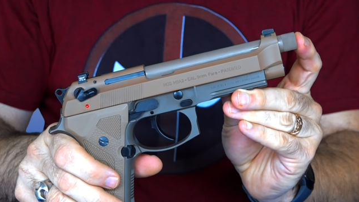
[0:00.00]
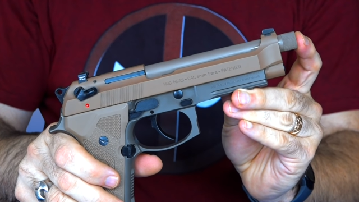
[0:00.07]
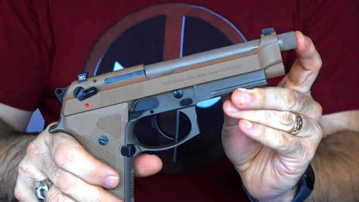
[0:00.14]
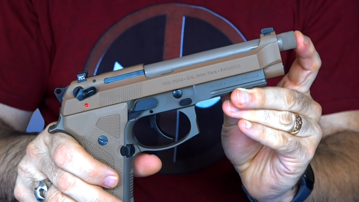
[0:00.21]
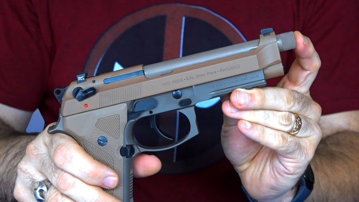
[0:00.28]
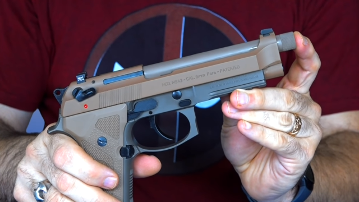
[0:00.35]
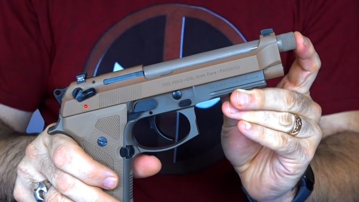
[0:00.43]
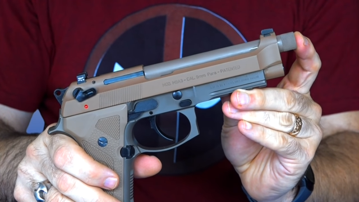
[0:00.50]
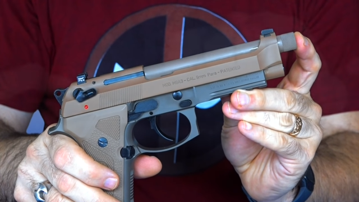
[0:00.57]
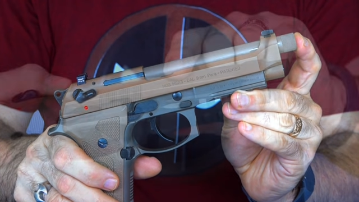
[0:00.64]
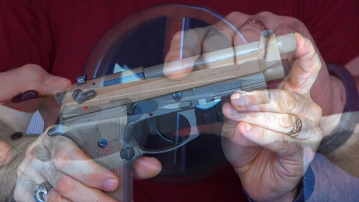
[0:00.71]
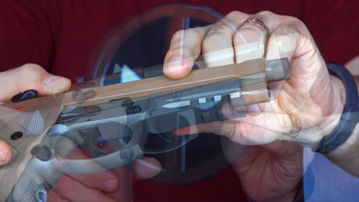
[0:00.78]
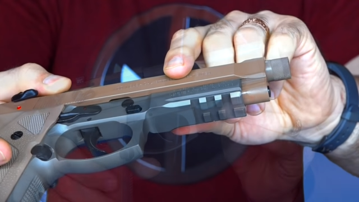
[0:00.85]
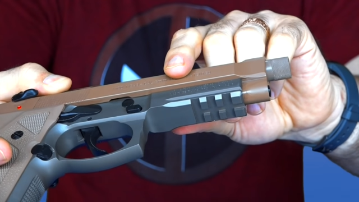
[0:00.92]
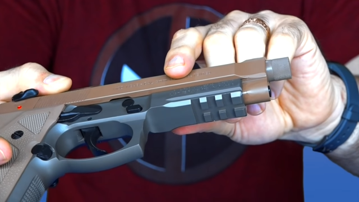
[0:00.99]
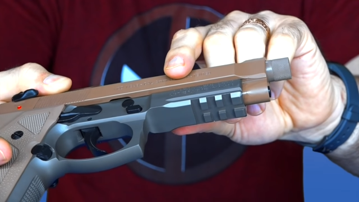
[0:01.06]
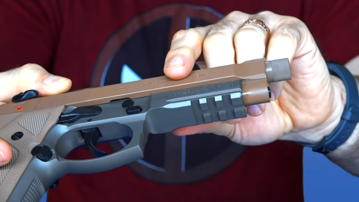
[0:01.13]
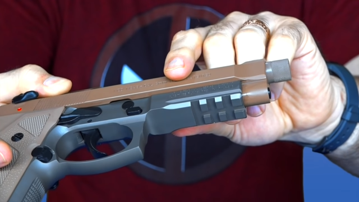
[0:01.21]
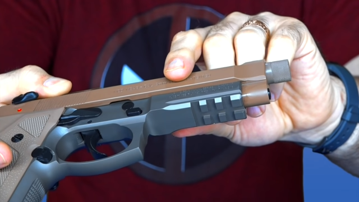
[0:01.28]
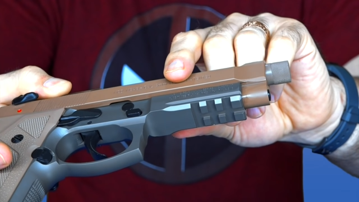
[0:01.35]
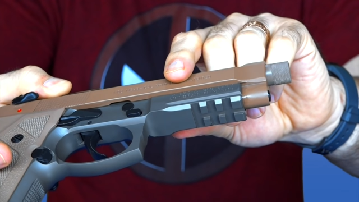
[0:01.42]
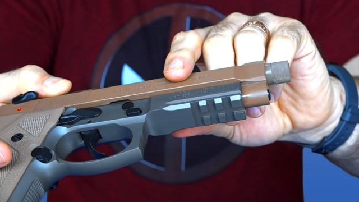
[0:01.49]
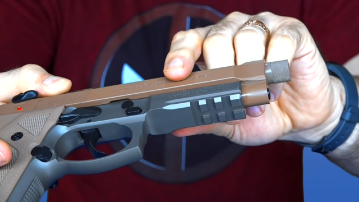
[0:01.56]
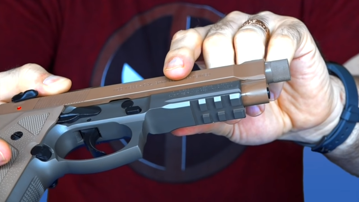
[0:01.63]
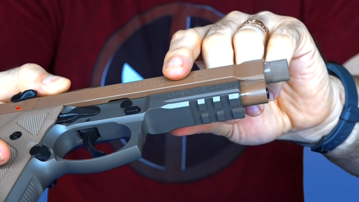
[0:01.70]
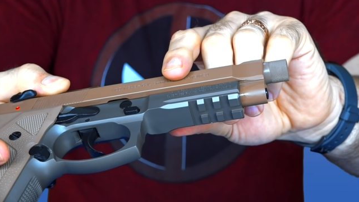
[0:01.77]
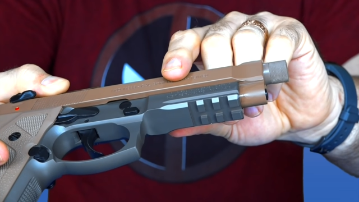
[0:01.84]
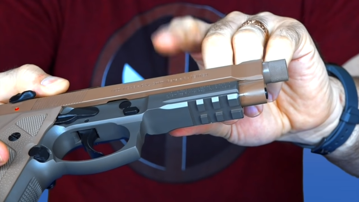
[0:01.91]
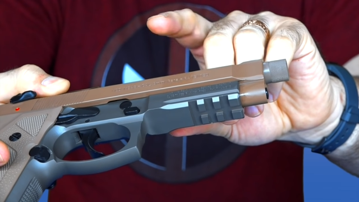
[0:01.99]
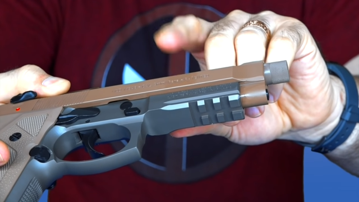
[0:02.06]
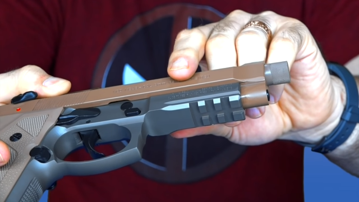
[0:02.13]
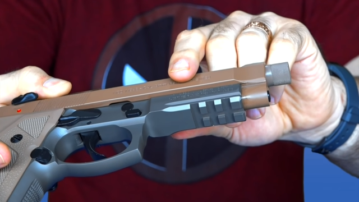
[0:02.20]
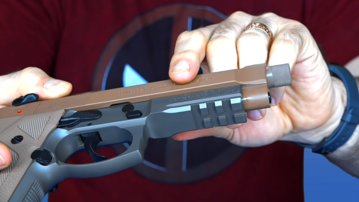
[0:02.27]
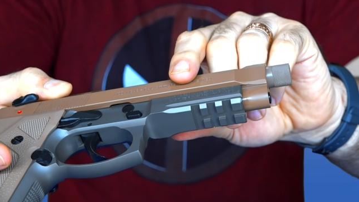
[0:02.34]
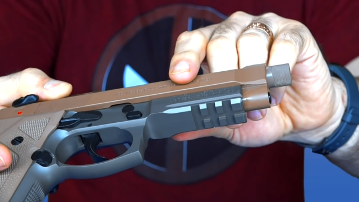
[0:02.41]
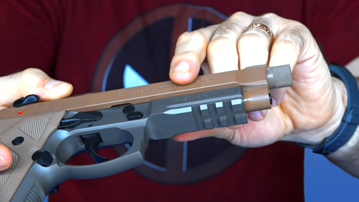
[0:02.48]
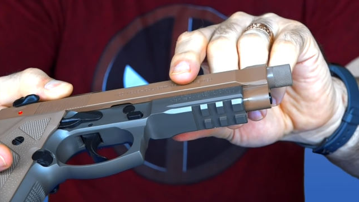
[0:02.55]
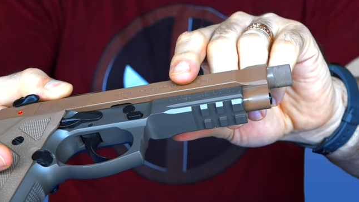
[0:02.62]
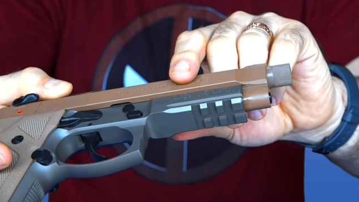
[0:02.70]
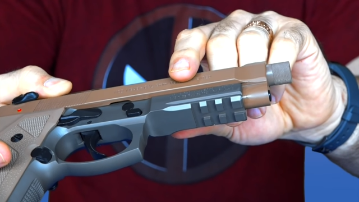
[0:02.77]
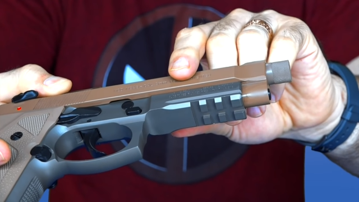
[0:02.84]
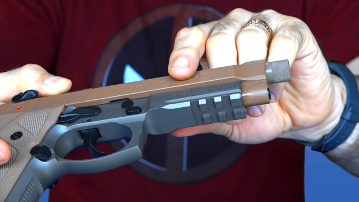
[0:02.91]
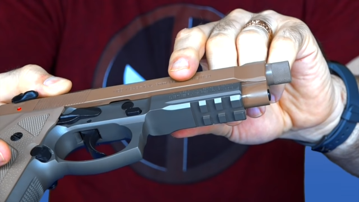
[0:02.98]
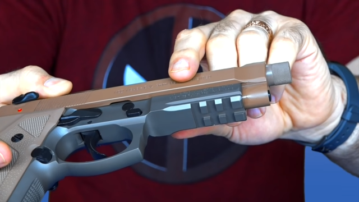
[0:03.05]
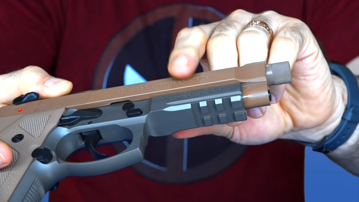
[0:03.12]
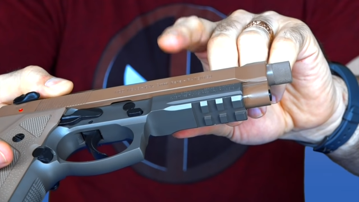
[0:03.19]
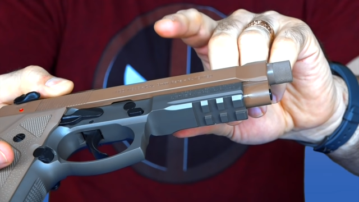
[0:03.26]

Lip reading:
Nobody's mouth can be seen.